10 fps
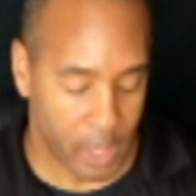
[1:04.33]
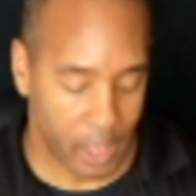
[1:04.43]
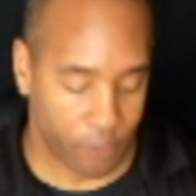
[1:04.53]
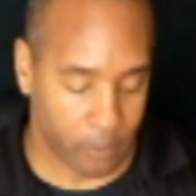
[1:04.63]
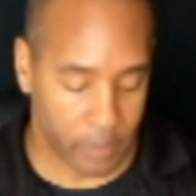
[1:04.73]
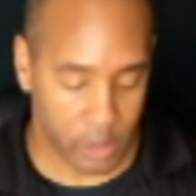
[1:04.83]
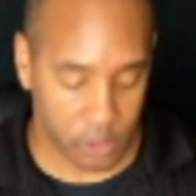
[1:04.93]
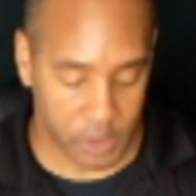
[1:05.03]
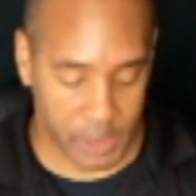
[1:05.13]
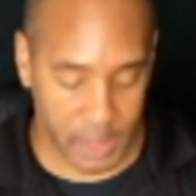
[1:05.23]
And from
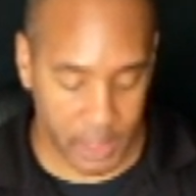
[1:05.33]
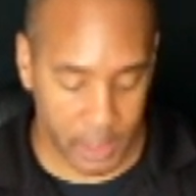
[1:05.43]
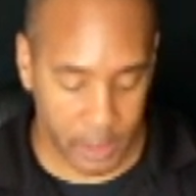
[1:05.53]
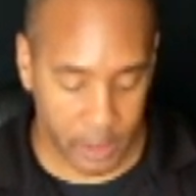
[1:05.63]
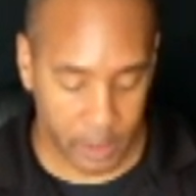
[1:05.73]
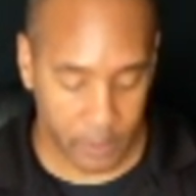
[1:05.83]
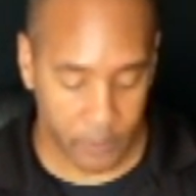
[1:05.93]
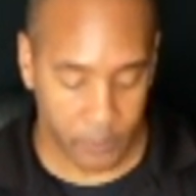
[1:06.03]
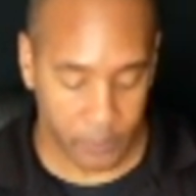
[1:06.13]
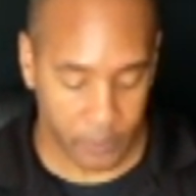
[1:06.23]
middle C,
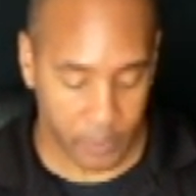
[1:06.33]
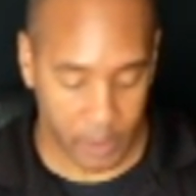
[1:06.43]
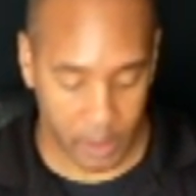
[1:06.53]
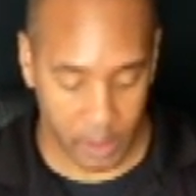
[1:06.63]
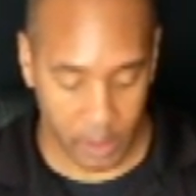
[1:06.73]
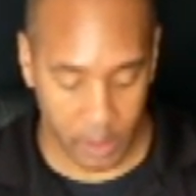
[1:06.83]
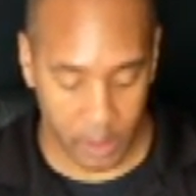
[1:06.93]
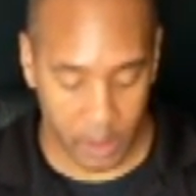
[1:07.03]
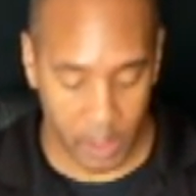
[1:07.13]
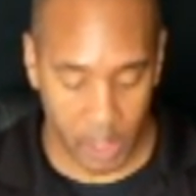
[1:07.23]

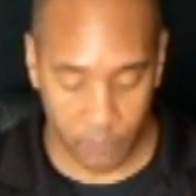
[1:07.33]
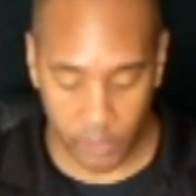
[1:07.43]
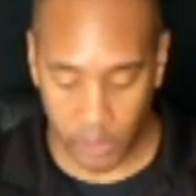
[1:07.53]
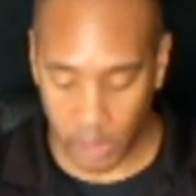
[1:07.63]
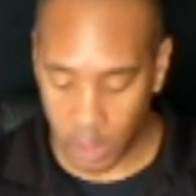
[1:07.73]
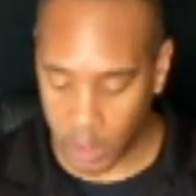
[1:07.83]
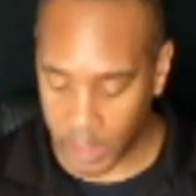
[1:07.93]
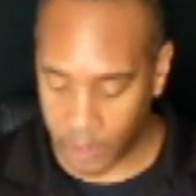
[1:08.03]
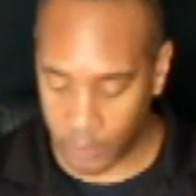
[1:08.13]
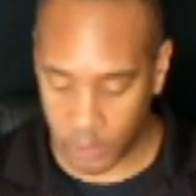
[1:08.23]
if you
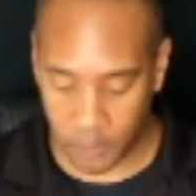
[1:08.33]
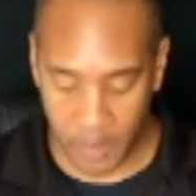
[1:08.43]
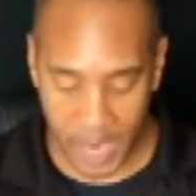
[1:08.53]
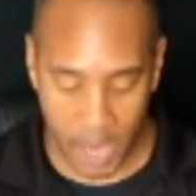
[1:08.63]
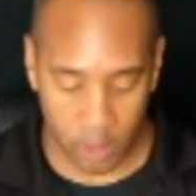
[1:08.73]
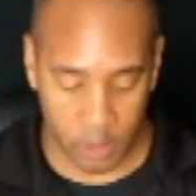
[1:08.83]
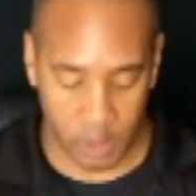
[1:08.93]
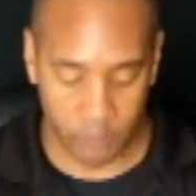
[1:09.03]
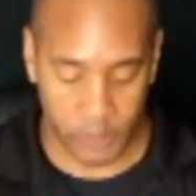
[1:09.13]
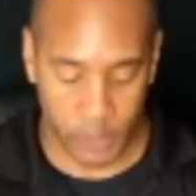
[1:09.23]
look, there's patterns
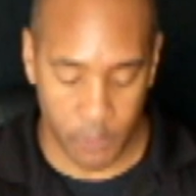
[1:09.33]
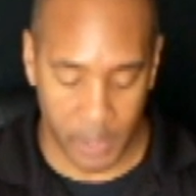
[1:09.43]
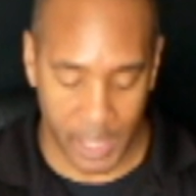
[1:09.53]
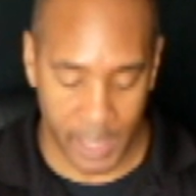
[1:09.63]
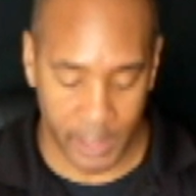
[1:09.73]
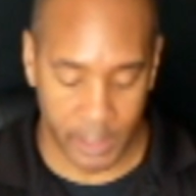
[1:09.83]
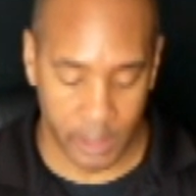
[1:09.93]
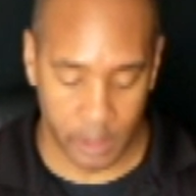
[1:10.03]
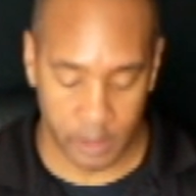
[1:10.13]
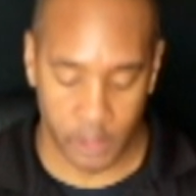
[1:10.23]
of 2 black
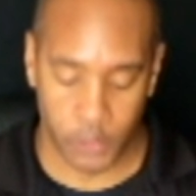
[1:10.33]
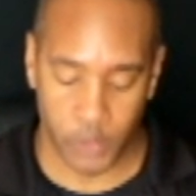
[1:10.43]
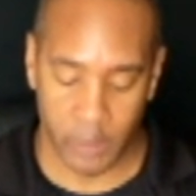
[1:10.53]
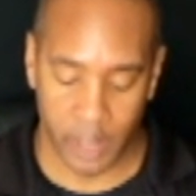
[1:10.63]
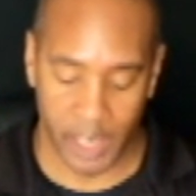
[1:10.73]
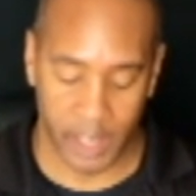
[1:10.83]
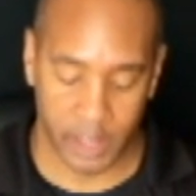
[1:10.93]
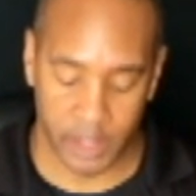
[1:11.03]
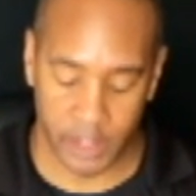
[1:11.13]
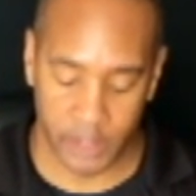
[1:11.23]
keys and 3 black
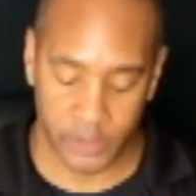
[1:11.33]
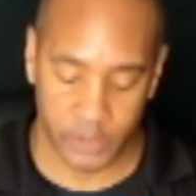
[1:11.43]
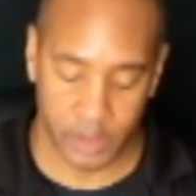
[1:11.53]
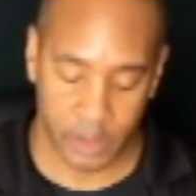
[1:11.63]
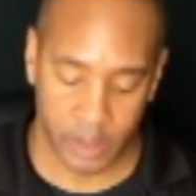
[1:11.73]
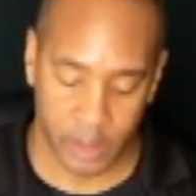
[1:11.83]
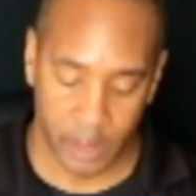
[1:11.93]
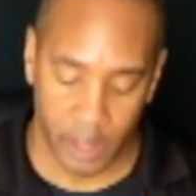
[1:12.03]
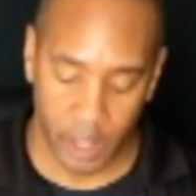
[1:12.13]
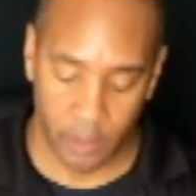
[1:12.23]
keys,
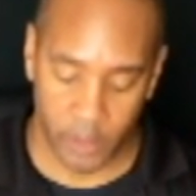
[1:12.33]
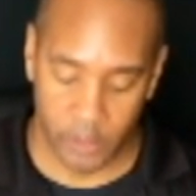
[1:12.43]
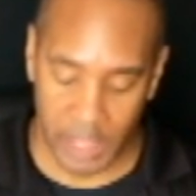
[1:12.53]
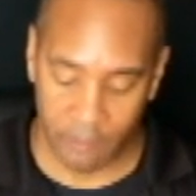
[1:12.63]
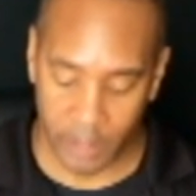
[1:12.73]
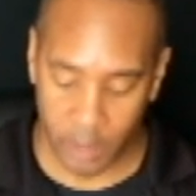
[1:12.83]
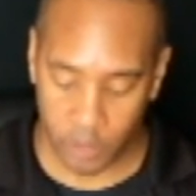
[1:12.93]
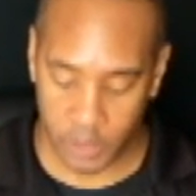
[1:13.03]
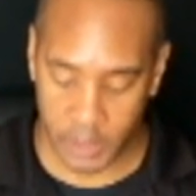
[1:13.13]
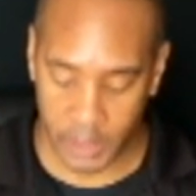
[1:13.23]
and then you have
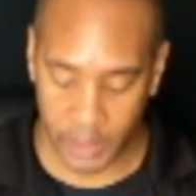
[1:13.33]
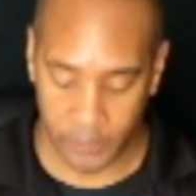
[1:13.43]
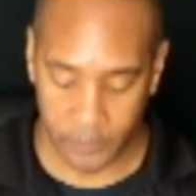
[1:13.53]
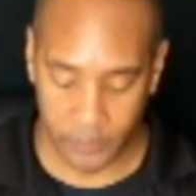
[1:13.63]
another C.